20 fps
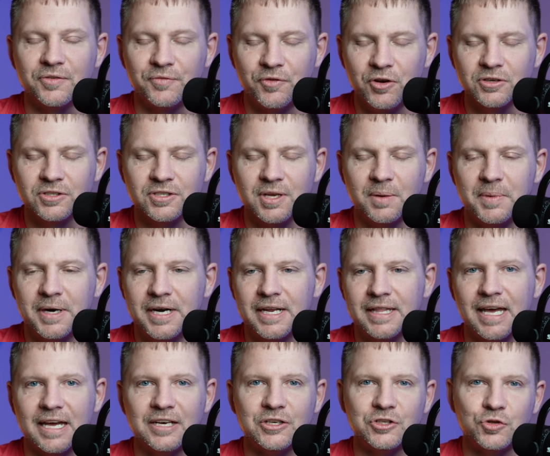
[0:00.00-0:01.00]
If you're somebody
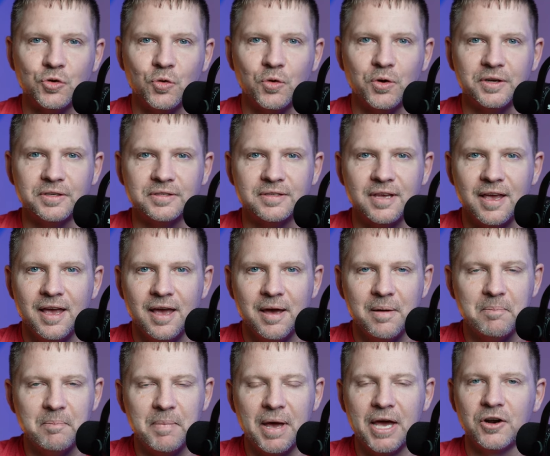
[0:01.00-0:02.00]
that enjoys
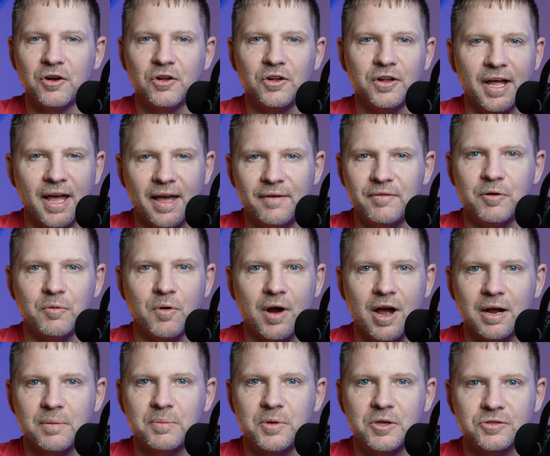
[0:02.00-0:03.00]
metal, heavy
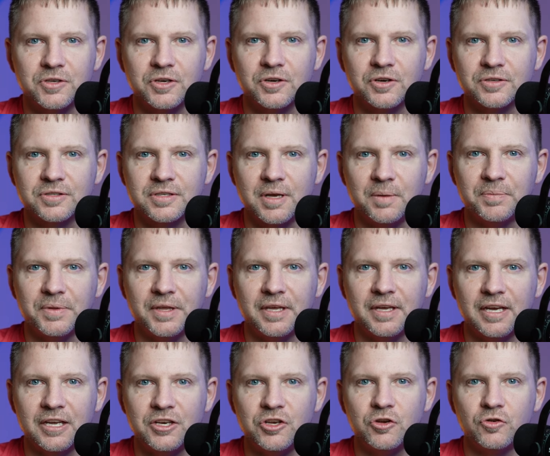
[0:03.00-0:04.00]
rock music or
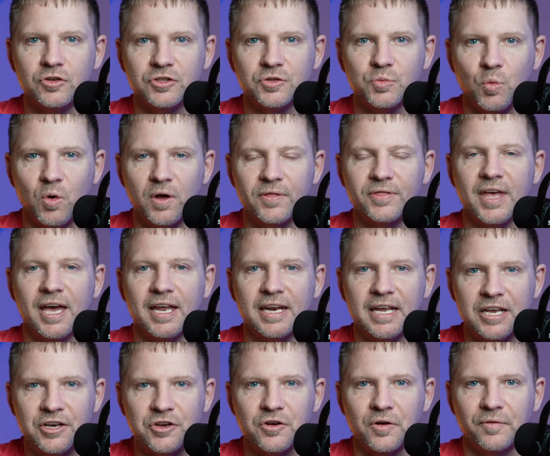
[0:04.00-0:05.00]
something, and you just want that
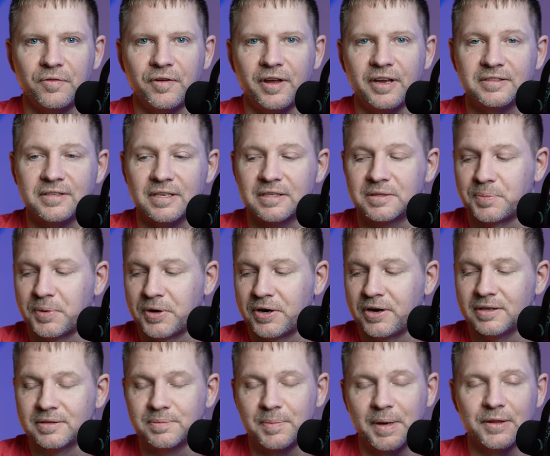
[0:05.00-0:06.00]
in your face
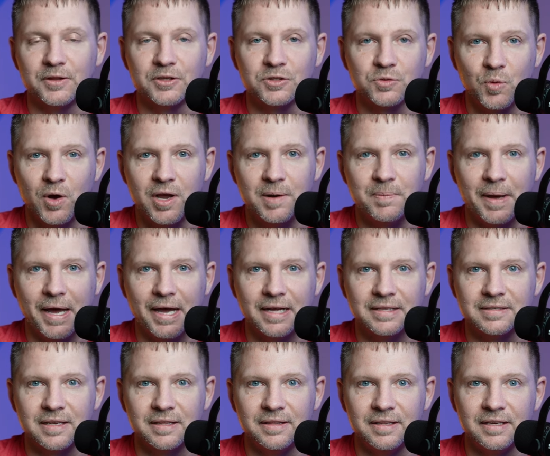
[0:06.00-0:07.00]
experience, man, the suede
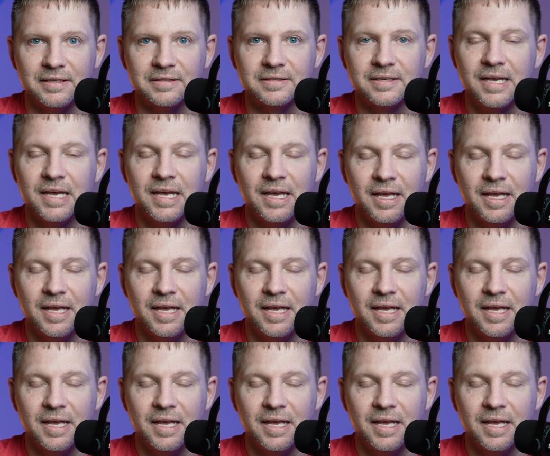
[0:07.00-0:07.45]
pads on this